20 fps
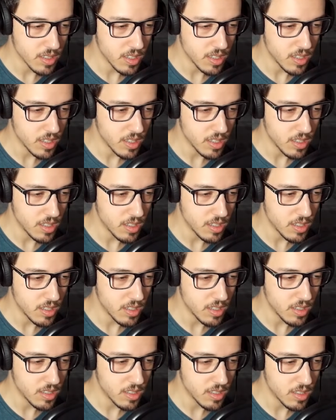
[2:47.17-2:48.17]

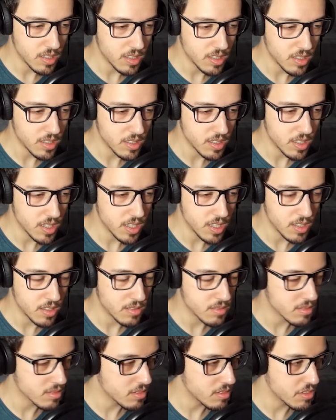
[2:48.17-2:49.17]
Uh, yeah,
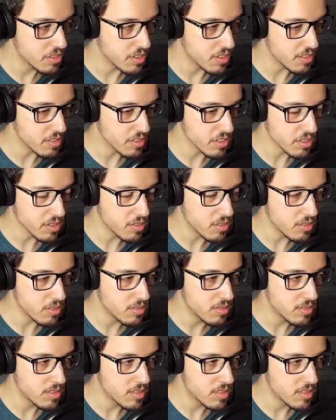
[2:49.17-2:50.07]
let's read to school.